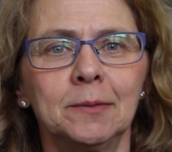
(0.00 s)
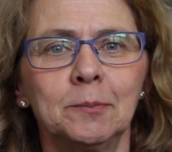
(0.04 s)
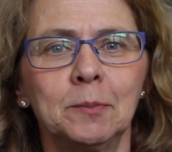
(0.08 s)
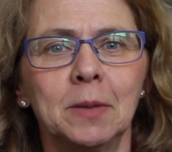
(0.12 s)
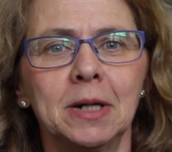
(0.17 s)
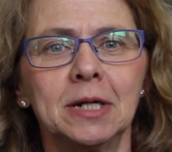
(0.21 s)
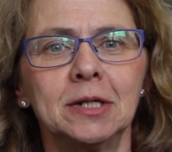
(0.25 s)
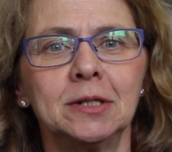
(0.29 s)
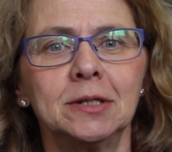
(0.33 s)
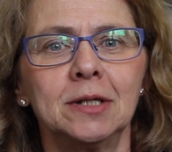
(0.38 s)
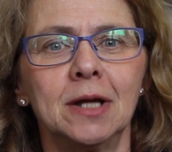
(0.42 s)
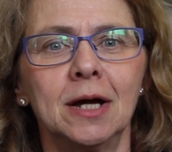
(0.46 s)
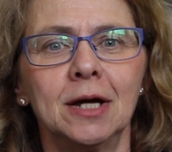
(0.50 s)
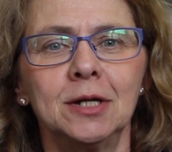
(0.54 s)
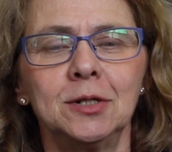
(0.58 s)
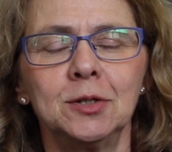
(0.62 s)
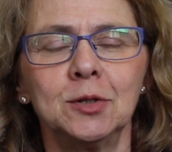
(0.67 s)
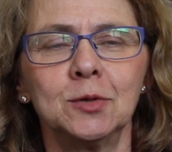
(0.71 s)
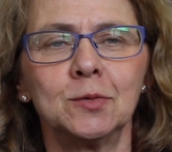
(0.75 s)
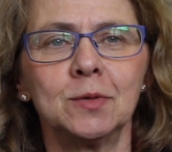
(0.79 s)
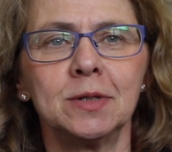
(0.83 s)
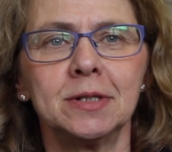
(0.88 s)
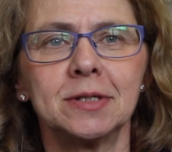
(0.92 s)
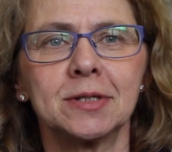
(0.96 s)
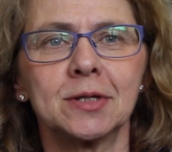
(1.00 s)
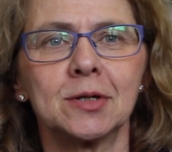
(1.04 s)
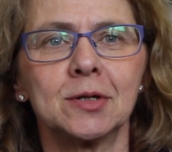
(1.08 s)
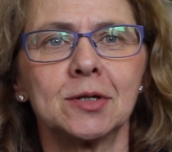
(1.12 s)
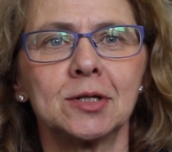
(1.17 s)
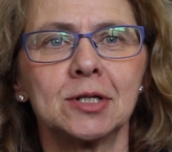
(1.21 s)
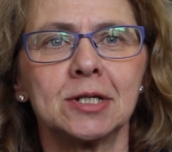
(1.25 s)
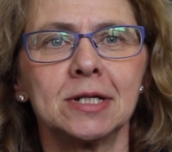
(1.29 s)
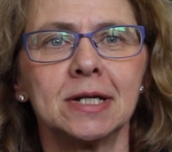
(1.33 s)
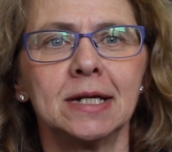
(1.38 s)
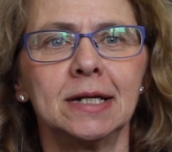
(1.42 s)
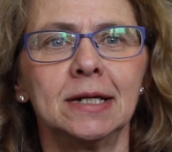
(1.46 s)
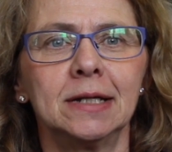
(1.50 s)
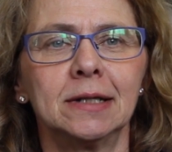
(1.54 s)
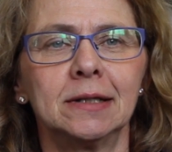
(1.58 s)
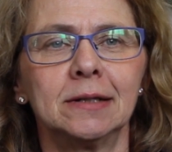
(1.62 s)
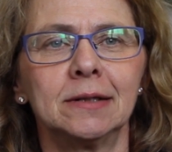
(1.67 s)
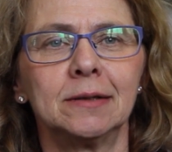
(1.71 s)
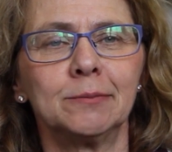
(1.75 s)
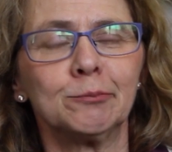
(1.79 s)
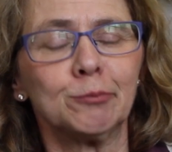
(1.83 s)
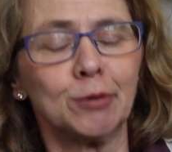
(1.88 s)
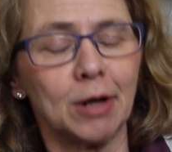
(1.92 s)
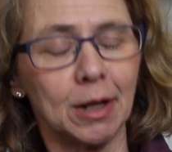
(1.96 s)
I do research
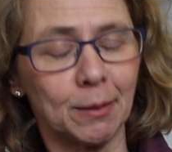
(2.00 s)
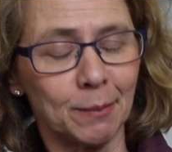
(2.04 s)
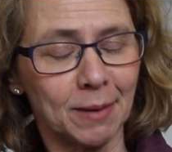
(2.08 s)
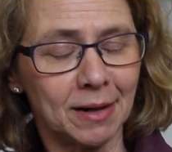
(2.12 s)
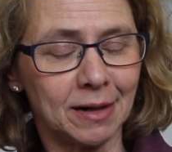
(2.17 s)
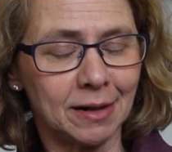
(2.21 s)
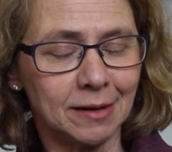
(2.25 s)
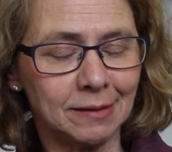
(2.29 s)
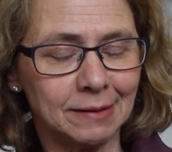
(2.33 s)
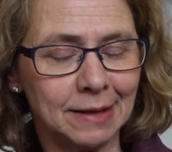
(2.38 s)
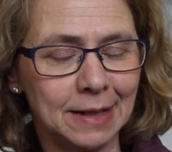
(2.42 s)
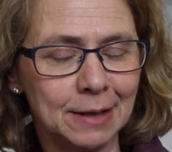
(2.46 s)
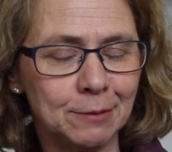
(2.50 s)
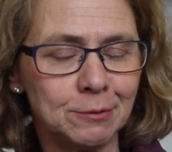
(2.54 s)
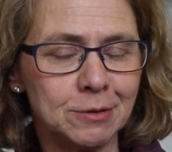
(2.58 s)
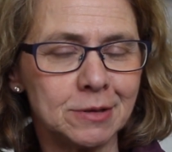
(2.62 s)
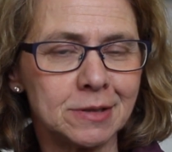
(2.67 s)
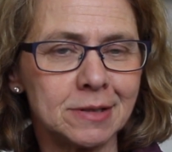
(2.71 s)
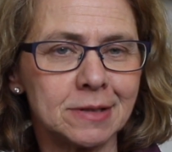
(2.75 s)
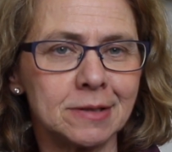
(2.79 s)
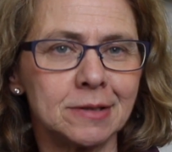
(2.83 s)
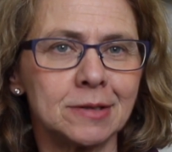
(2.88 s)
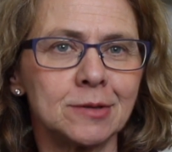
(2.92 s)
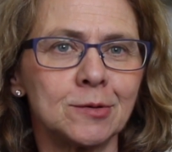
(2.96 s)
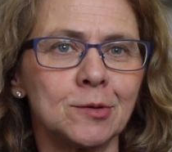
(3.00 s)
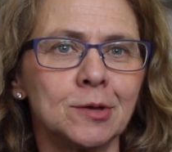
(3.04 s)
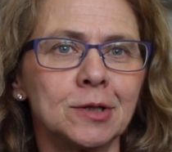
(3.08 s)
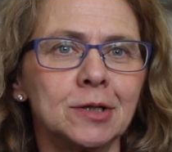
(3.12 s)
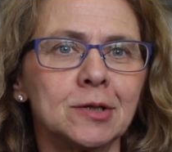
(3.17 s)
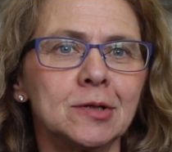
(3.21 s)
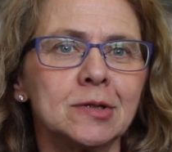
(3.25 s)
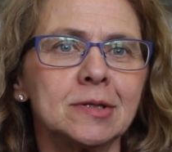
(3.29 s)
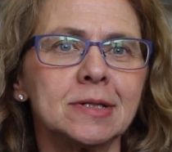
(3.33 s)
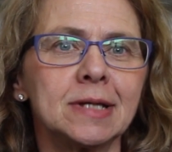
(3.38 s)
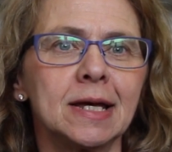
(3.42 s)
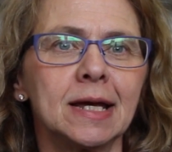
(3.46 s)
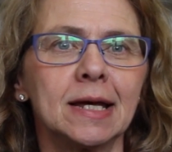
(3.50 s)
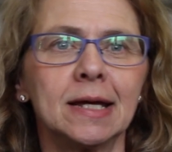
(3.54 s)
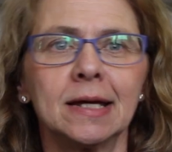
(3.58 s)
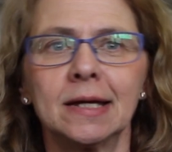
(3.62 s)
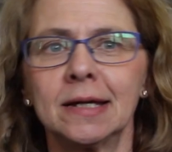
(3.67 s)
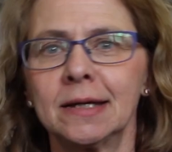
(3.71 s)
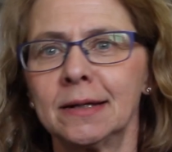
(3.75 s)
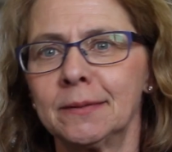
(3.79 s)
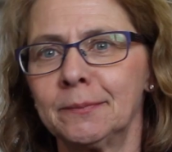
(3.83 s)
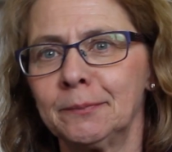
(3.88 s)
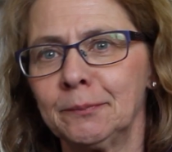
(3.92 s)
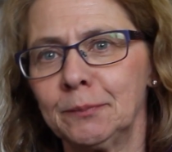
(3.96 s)
in pragmatic language disorders
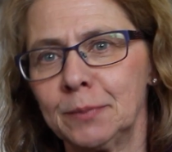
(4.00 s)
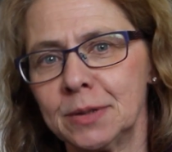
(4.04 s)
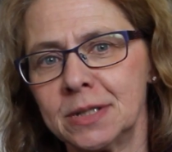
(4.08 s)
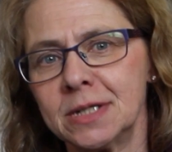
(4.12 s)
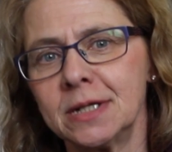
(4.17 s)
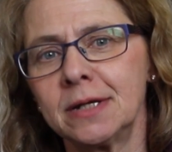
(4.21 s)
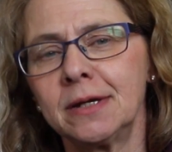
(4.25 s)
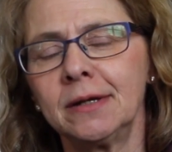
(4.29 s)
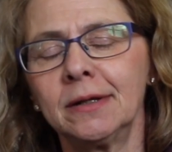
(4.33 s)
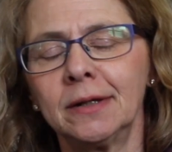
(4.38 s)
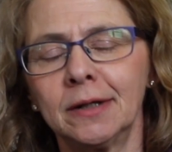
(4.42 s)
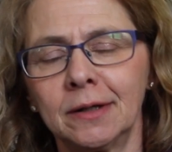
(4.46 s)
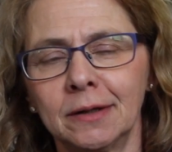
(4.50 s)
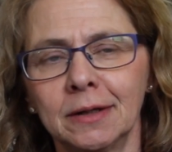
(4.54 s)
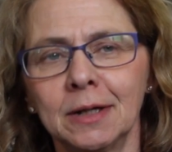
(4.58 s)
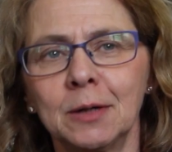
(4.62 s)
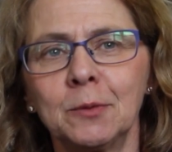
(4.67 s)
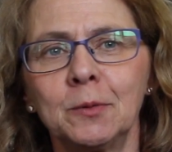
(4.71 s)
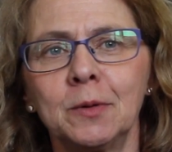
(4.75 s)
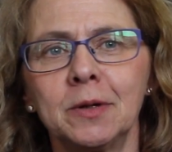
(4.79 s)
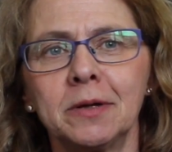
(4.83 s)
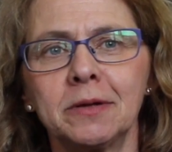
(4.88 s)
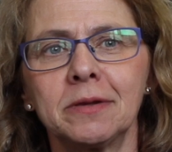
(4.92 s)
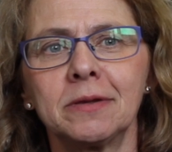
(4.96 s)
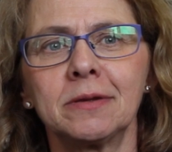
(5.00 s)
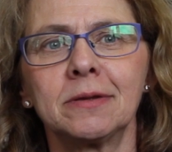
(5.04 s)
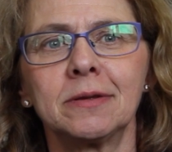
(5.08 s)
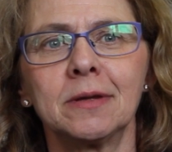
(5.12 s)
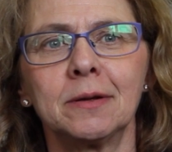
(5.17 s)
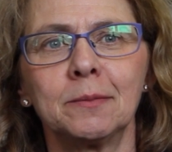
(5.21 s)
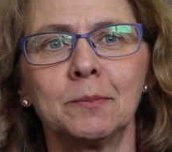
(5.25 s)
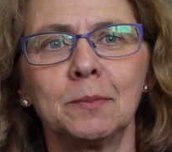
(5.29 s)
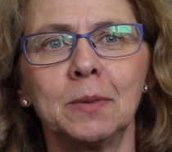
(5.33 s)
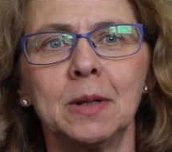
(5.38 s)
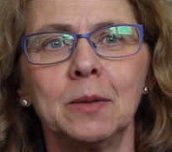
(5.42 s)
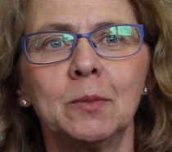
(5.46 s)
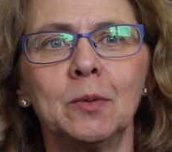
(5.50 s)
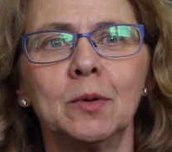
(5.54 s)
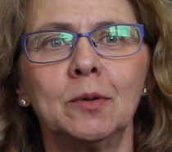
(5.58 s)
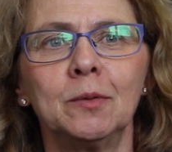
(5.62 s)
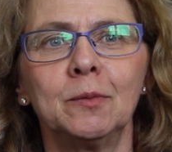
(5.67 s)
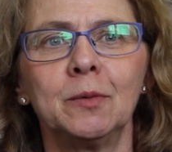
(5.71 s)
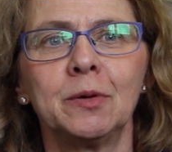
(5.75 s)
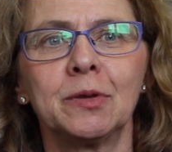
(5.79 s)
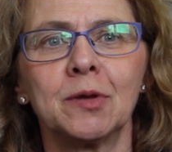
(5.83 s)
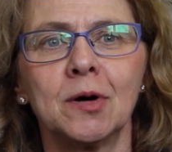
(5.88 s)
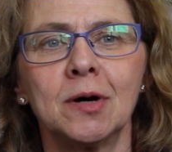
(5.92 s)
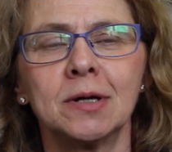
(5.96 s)
and particularly with the people
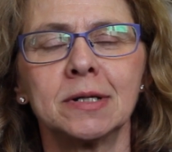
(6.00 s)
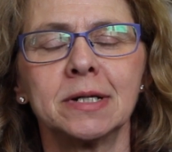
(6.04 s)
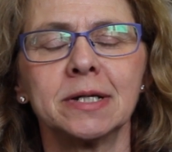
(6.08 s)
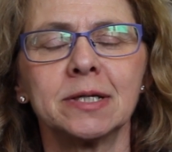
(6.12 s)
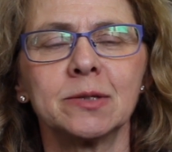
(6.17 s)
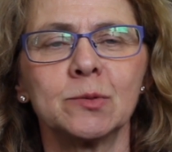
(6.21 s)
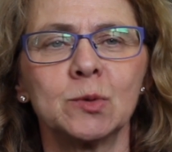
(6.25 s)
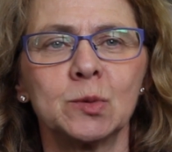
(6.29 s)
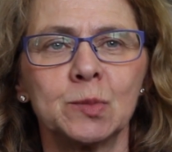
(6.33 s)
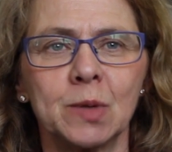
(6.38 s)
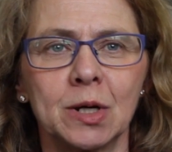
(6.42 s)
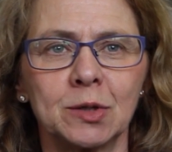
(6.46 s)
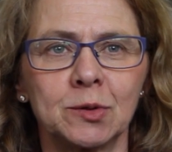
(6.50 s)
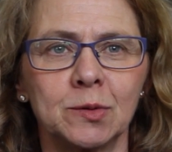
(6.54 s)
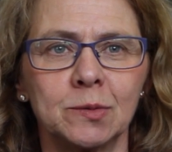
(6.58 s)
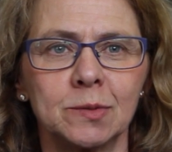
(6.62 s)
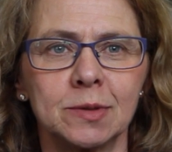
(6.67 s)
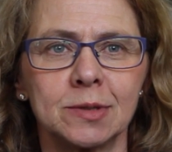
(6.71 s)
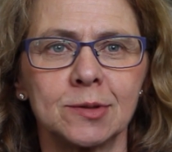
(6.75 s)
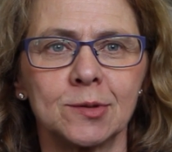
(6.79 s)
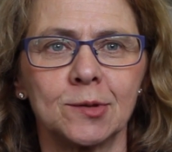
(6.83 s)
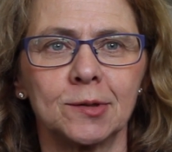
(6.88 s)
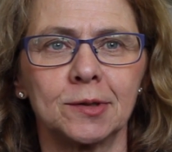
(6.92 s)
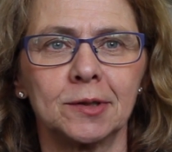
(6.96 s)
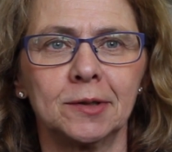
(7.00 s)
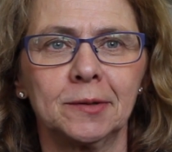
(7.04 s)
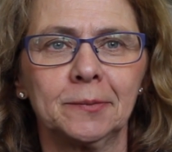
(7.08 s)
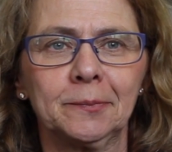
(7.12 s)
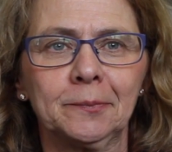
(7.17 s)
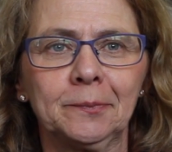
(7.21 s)
with autism spectrum disorder.